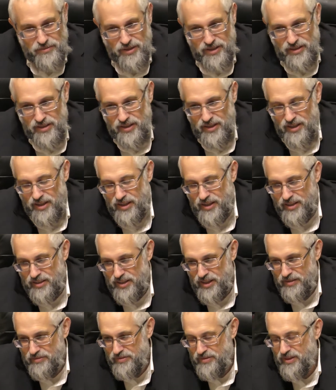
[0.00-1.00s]
mean
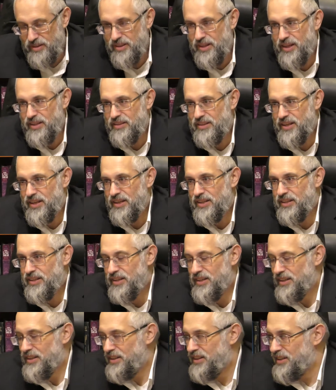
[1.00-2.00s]
dafka that they
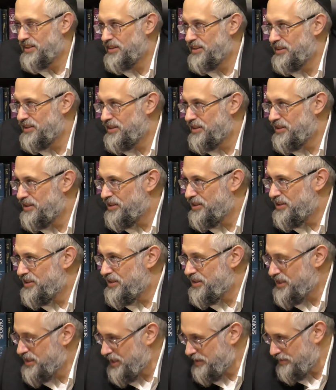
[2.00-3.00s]

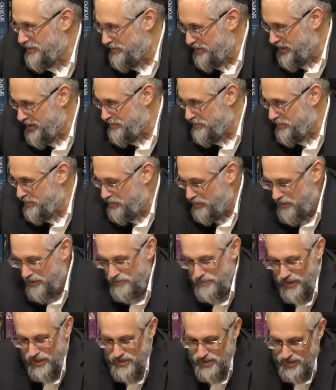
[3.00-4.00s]
the self-affliction we're talking
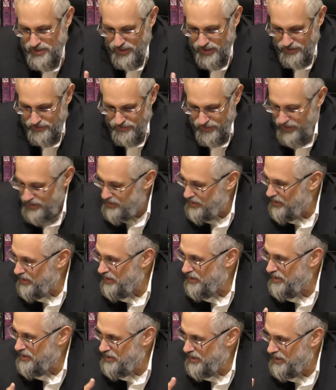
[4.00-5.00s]
about, he says, like
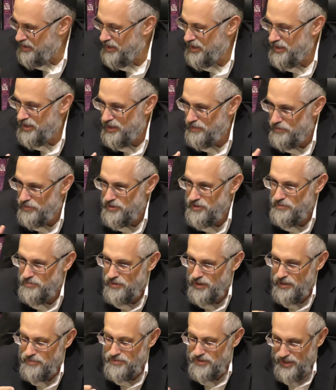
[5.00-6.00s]
fasting, things like that a person
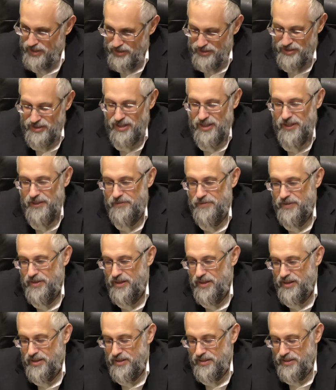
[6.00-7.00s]
would abstain.
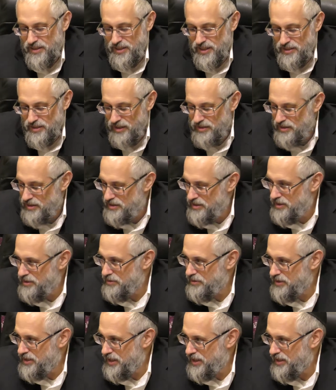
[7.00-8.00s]
This has nothing to
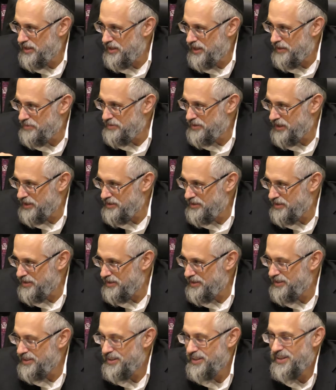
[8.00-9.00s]
do with the
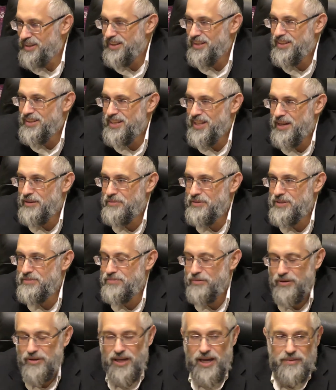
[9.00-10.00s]
abstention
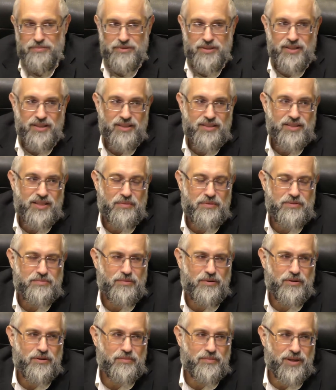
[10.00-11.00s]
abstinence that we
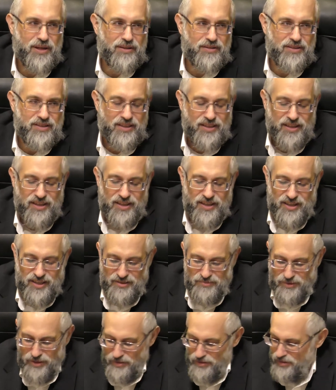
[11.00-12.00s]
spoke about
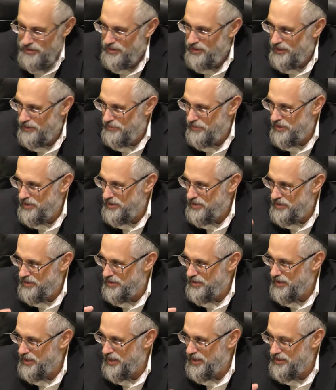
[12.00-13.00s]
in Perek Yud Gimel. There's such a
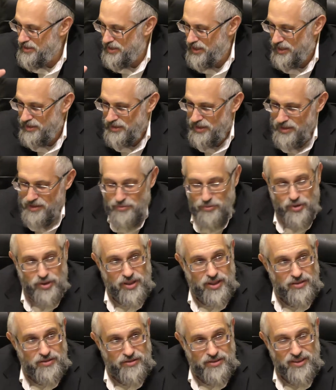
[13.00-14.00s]
thing as not taking more
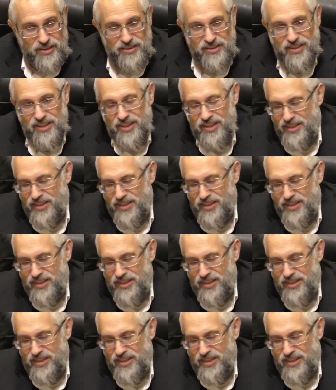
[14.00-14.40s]
than you need.